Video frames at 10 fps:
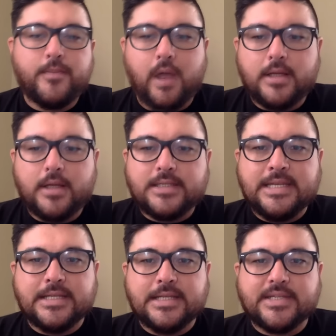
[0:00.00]
products
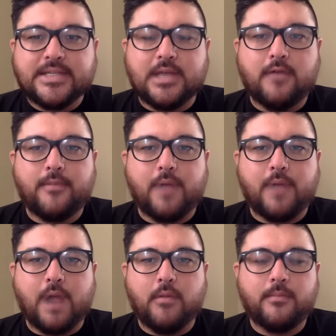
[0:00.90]
need to solve a
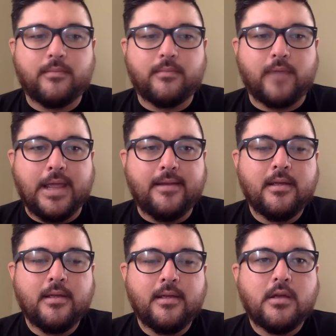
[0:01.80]
problem, right?
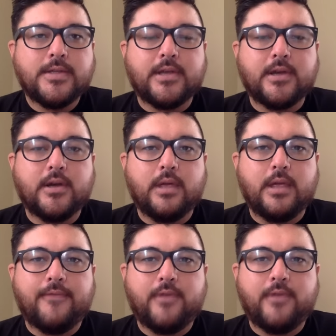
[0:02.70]
So
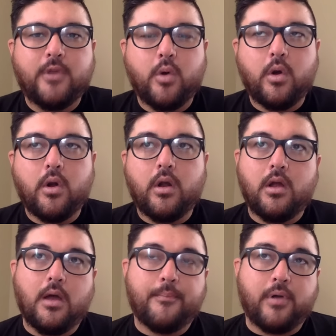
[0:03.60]
if you're
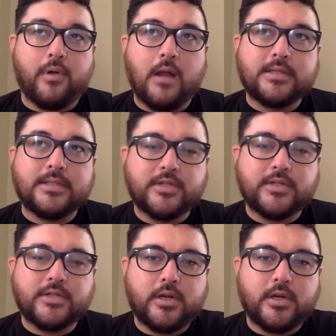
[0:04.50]
product
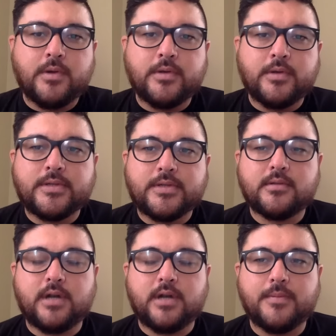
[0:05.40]
centric, which
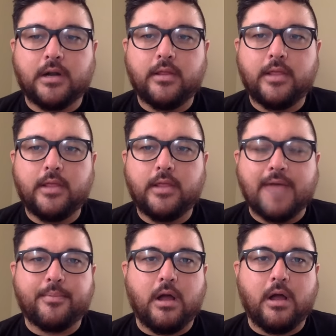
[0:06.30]
most startups are, they
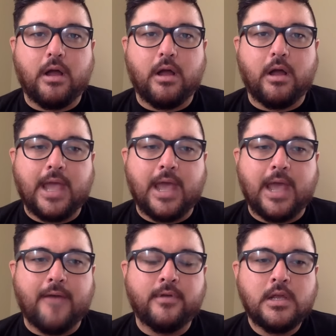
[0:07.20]
have a product or they
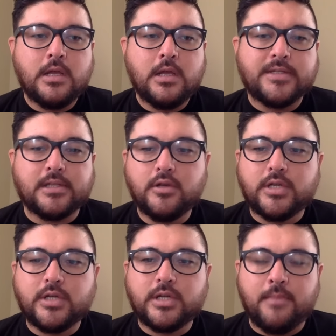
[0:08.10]
have a
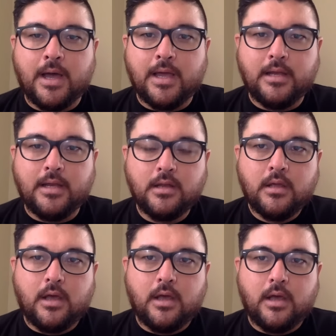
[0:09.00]
solution in mind.
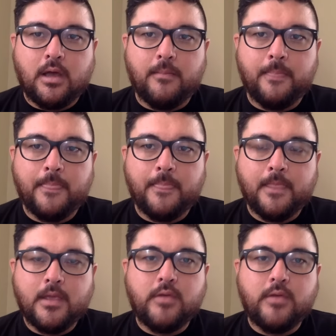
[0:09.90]
Um,
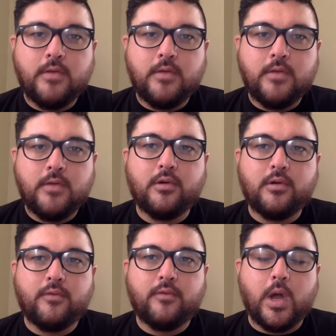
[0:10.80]
you need to
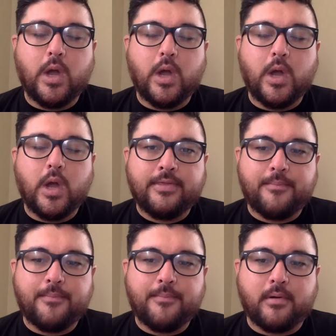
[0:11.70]
prove whether or
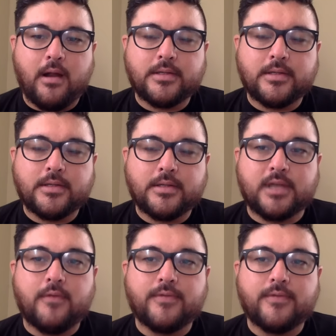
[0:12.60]
not that product
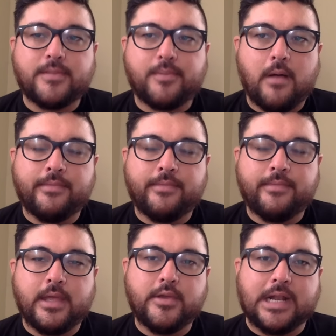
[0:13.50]
solves the problem
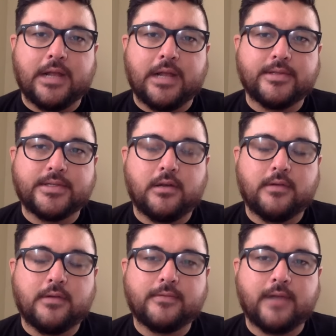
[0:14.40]
that you set out to
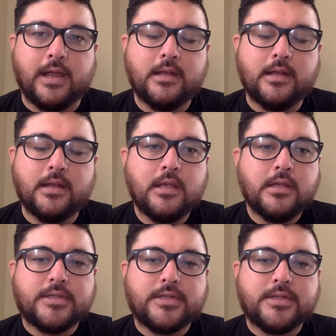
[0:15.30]
solve, right?
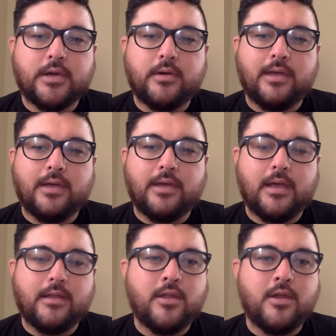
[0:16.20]
So
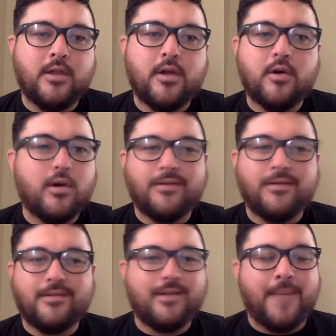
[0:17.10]

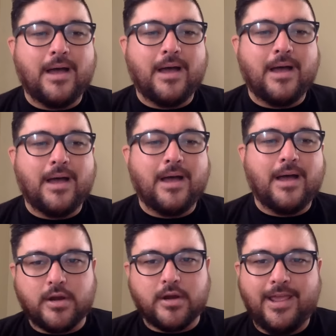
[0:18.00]
no amount of
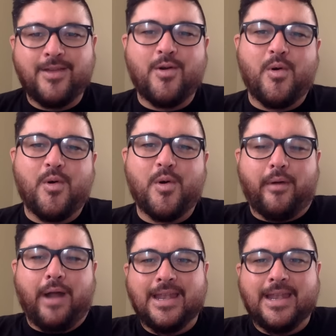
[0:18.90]
marketing or
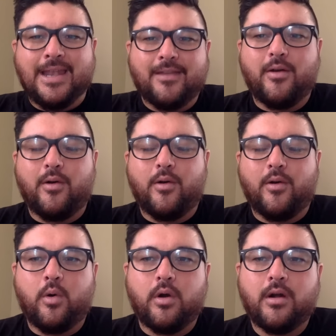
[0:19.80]
branding
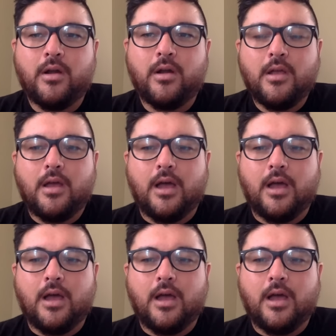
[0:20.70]
or